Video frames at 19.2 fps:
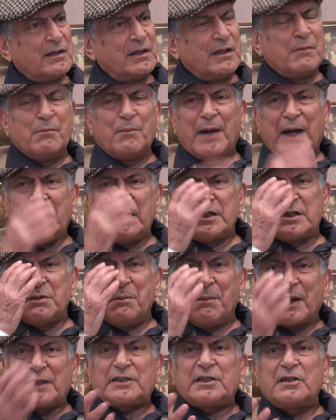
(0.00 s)
The mind's
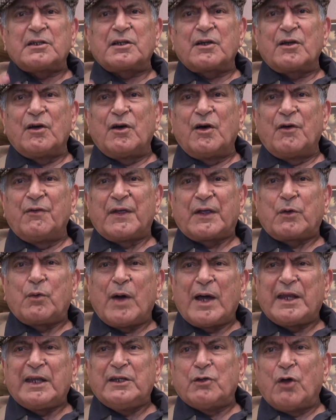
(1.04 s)
method of
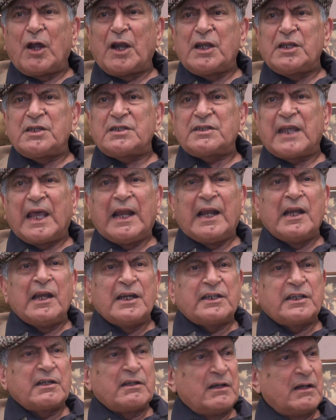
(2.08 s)
acquiring knowledge is
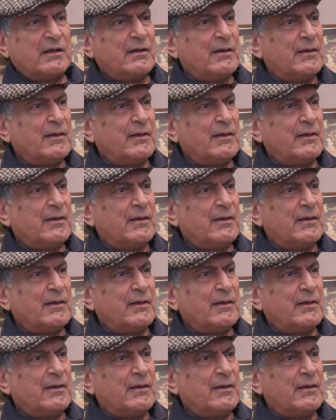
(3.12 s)
analytical.